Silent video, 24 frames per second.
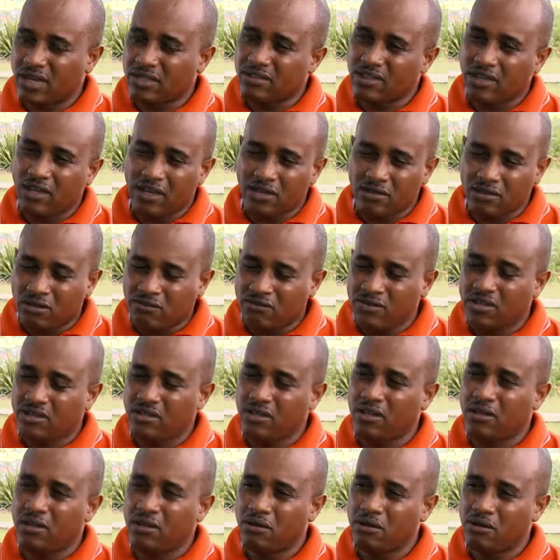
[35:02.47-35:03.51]
at the end of the
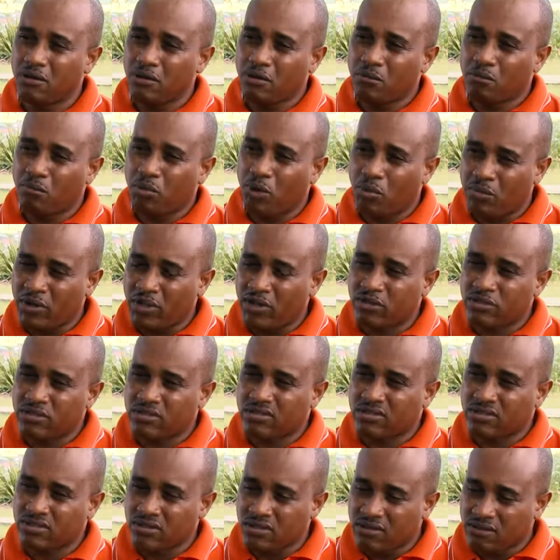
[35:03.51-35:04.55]
day, public
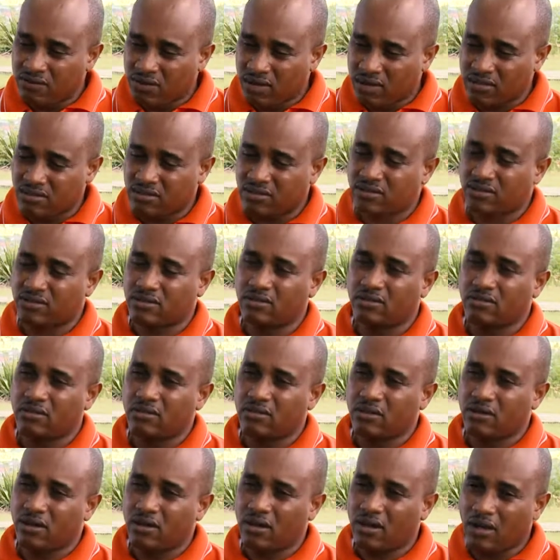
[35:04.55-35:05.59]
servants
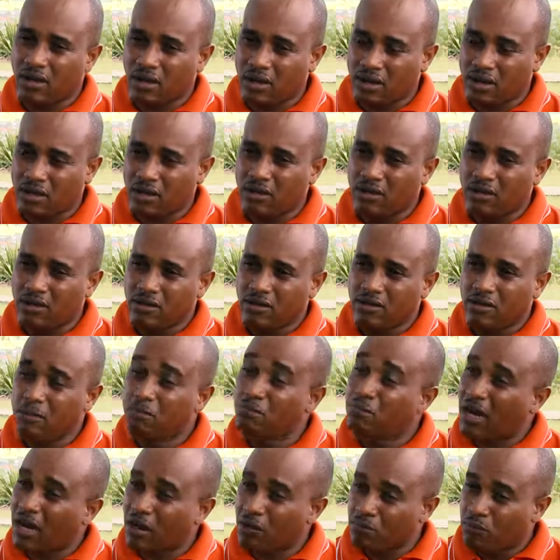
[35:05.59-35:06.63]
are the
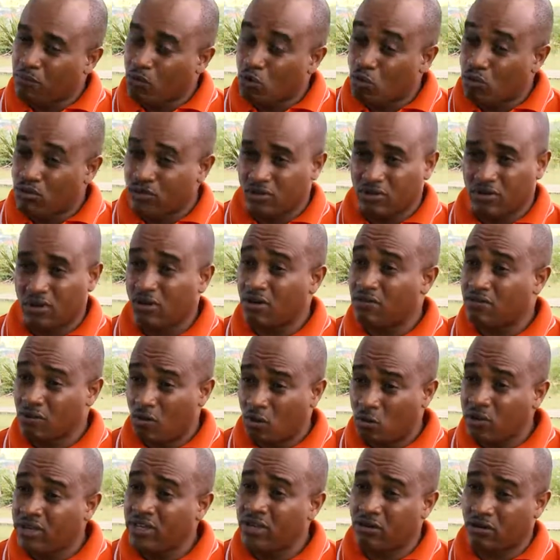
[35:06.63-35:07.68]
backbone of
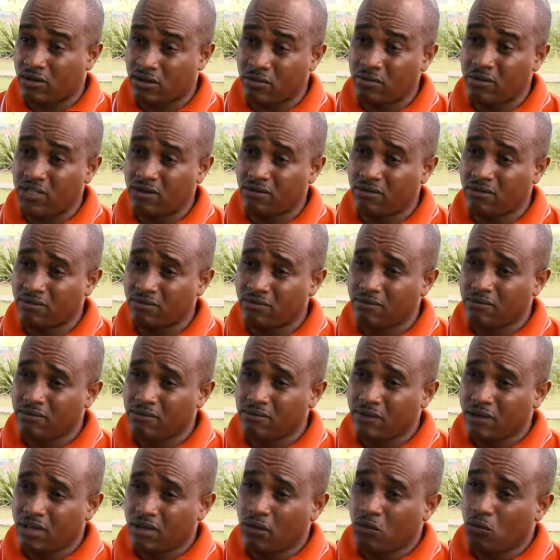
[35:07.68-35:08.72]
our economy.
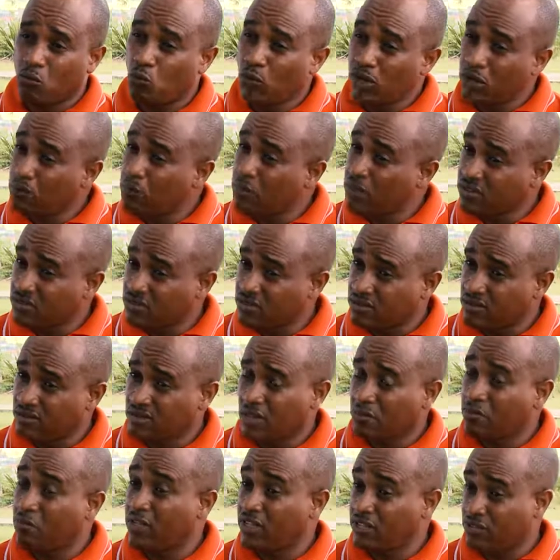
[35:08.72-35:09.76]
When persons
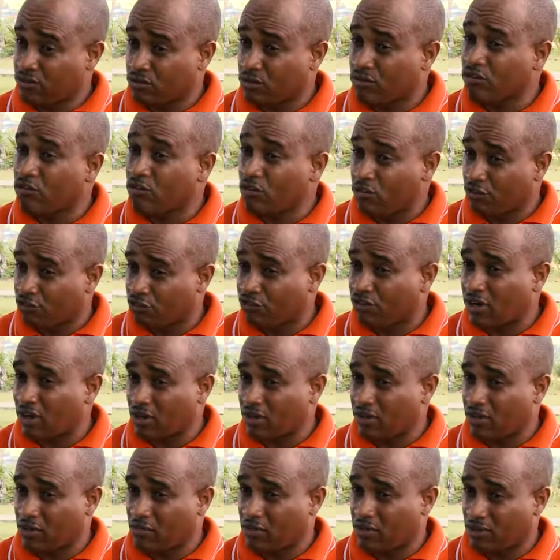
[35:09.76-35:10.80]
are placed on contract
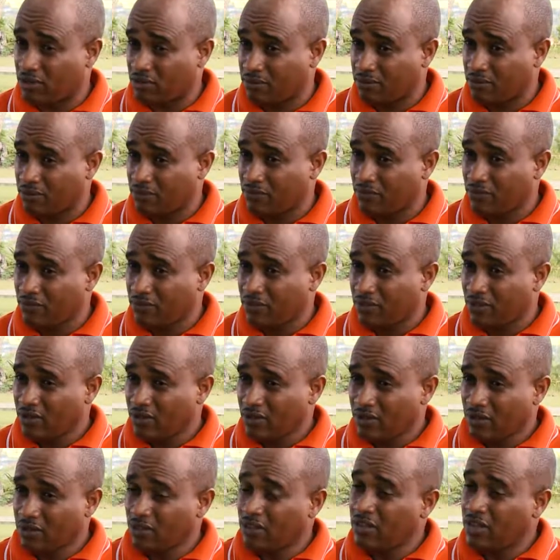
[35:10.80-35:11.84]
labor,
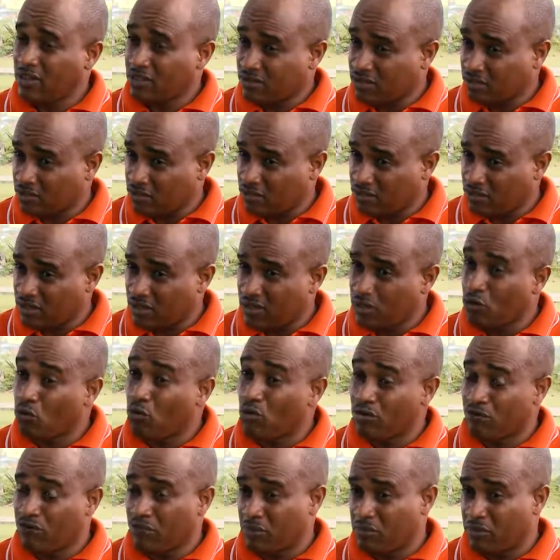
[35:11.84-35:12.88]
let's say,
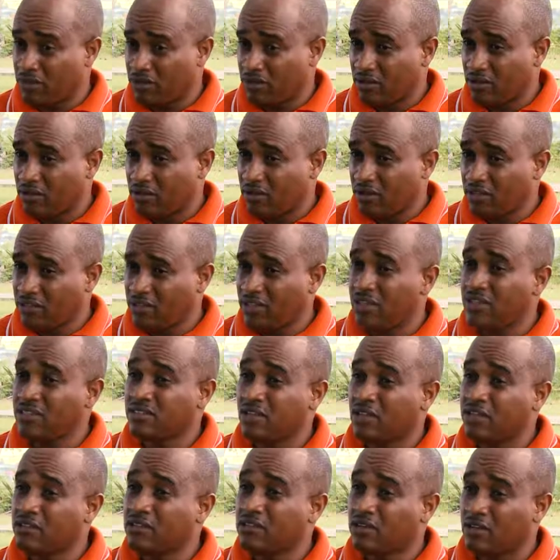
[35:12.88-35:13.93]
God forbid, there is
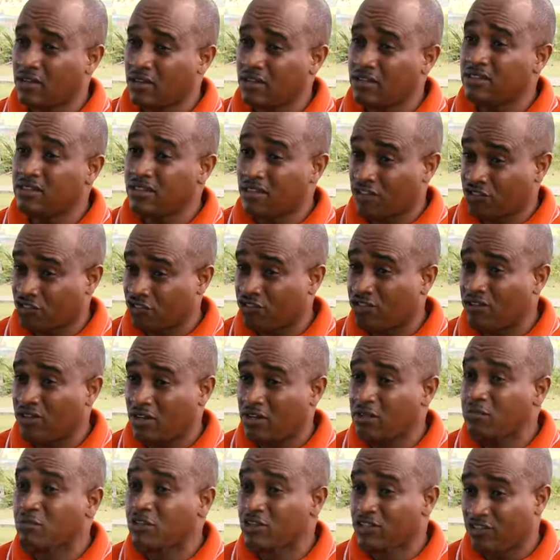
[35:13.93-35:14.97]
another
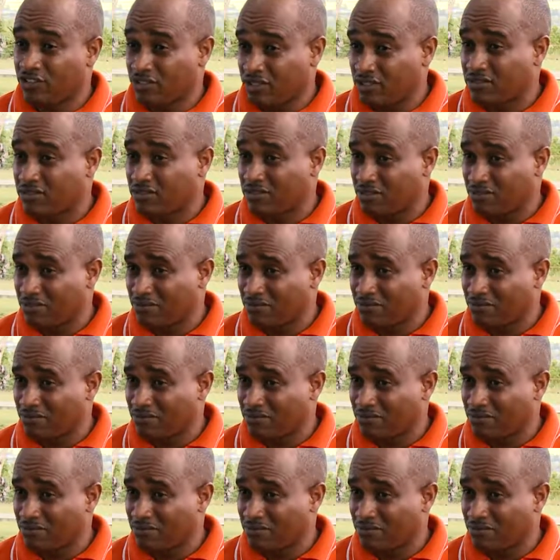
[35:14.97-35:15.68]
national emergency,